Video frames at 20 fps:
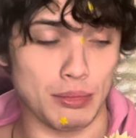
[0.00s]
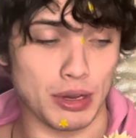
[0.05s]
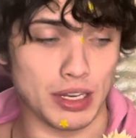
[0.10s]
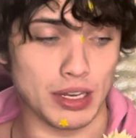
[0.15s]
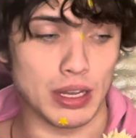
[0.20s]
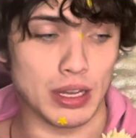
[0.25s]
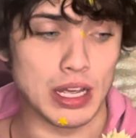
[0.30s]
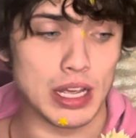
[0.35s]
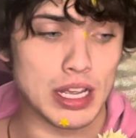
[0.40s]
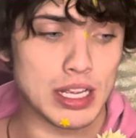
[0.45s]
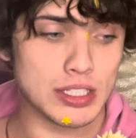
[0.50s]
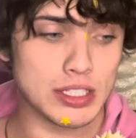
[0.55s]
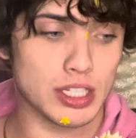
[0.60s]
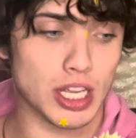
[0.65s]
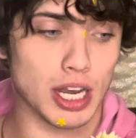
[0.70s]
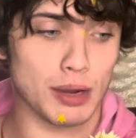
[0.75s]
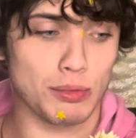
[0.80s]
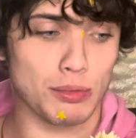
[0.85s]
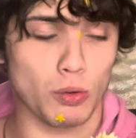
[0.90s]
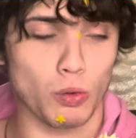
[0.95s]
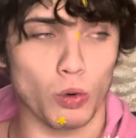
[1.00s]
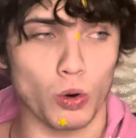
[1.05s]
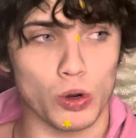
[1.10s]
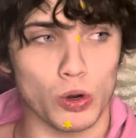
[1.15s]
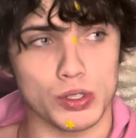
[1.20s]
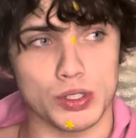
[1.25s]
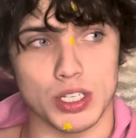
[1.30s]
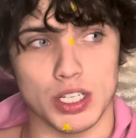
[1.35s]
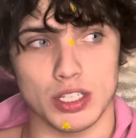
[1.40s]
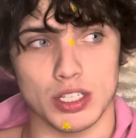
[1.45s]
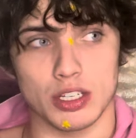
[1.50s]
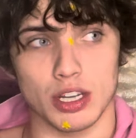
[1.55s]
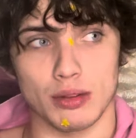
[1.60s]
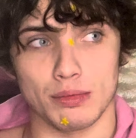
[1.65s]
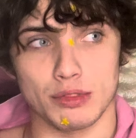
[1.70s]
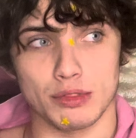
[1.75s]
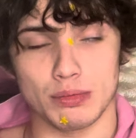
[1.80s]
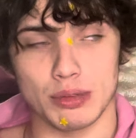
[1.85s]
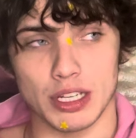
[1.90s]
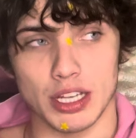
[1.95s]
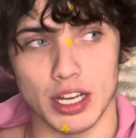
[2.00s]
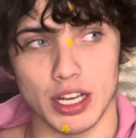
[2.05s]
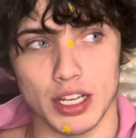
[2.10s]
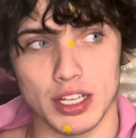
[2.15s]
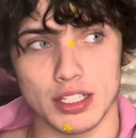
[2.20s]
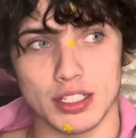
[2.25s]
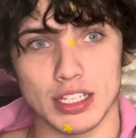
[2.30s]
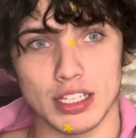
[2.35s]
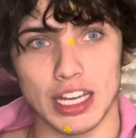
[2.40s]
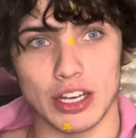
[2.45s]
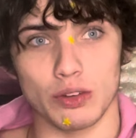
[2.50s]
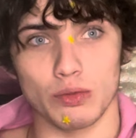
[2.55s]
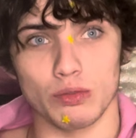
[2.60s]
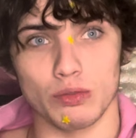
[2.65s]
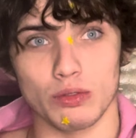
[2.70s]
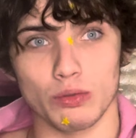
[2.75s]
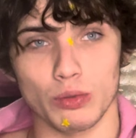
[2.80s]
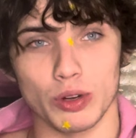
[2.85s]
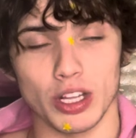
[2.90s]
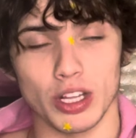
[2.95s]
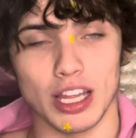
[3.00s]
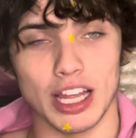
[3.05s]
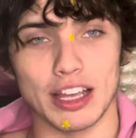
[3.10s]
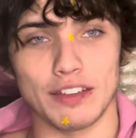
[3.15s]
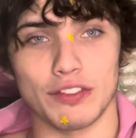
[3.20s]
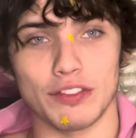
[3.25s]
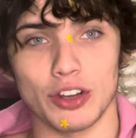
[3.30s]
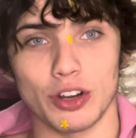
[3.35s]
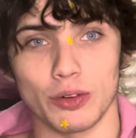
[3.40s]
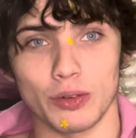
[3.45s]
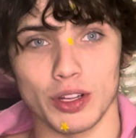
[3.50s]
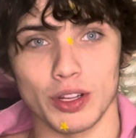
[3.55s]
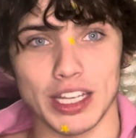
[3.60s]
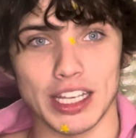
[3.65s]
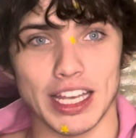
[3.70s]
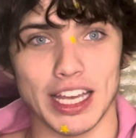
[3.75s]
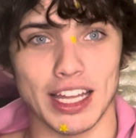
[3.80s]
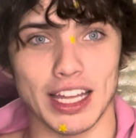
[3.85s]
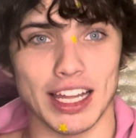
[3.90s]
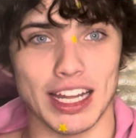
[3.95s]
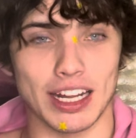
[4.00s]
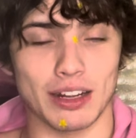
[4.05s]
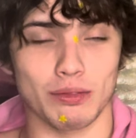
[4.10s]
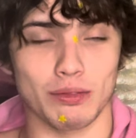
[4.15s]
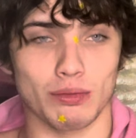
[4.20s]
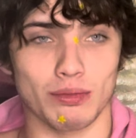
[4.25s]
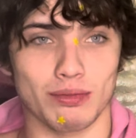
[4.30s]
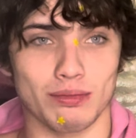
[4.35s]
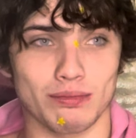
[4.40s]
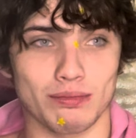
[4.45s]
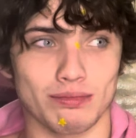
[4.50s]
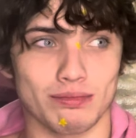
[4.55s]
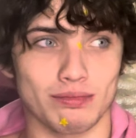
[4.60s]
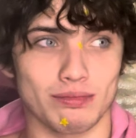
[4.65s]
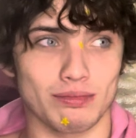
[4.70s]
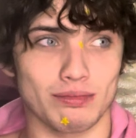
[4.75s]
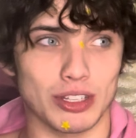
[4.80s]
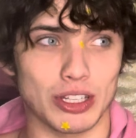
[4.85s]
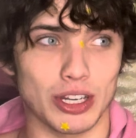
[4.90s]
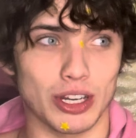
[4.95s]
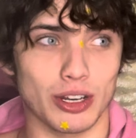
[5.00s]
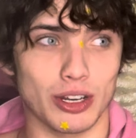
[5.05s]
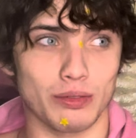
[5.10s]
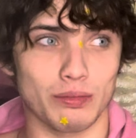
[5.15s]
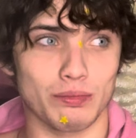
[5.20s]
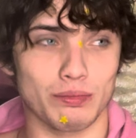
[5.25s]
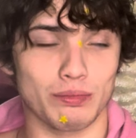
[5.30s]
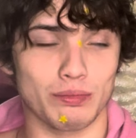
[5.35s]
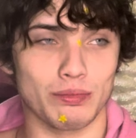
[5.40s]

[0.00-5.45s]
But set up reward systems because in real life, you don't really get like, you know,